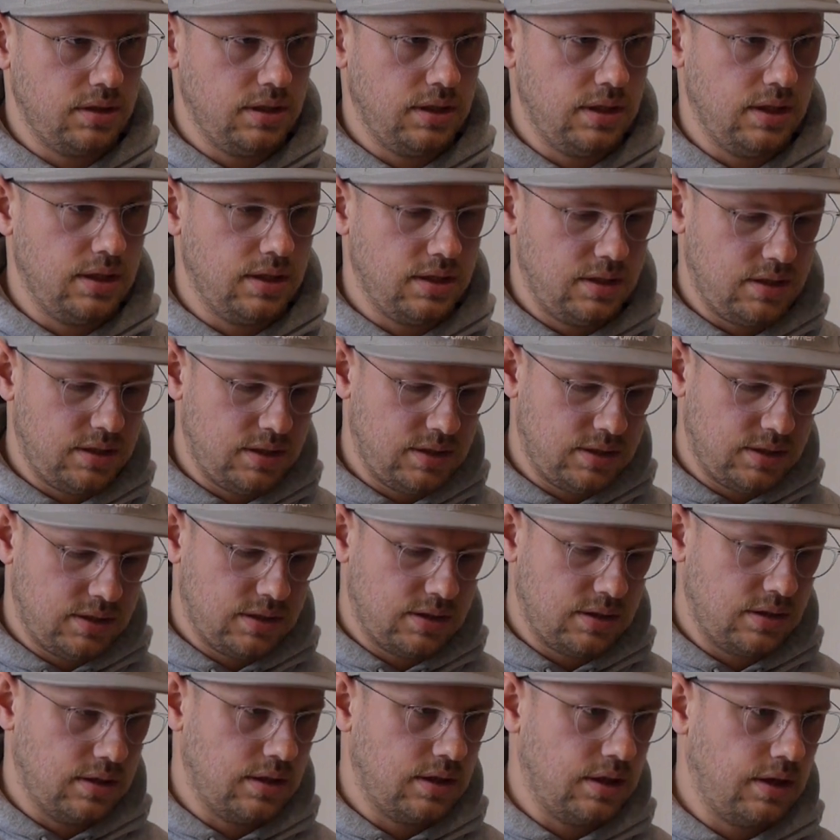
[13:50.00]

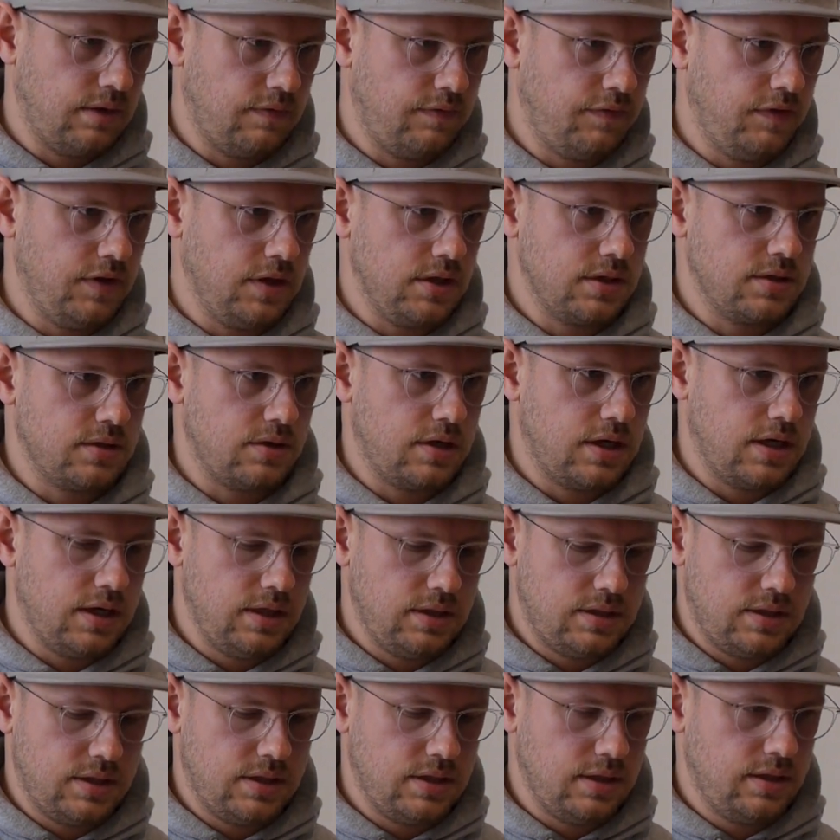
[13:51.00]
Yes, that feels
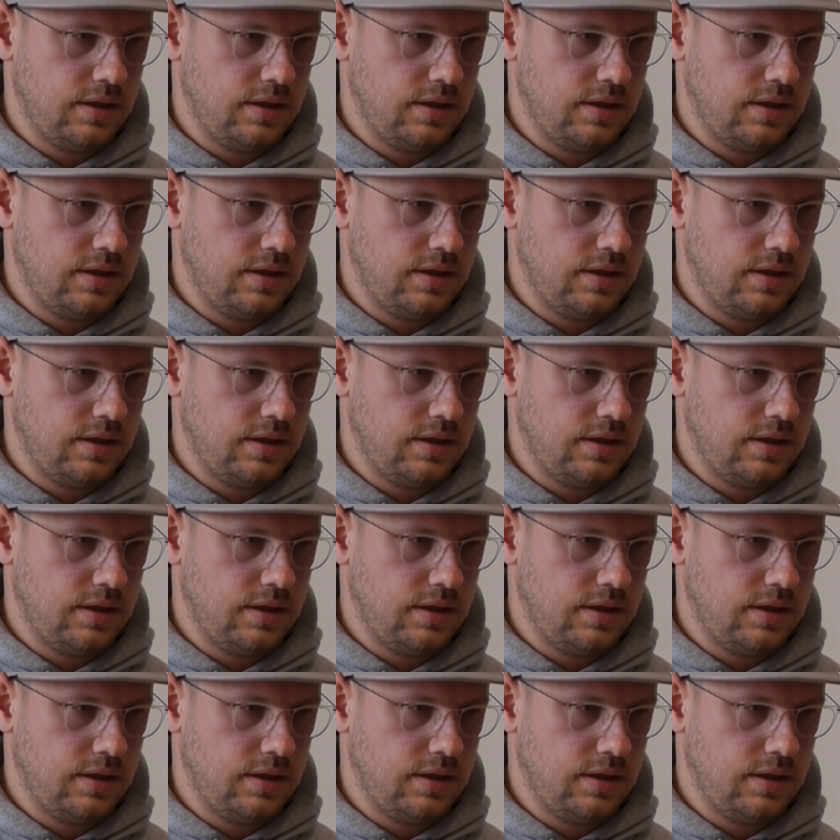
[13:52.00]
right.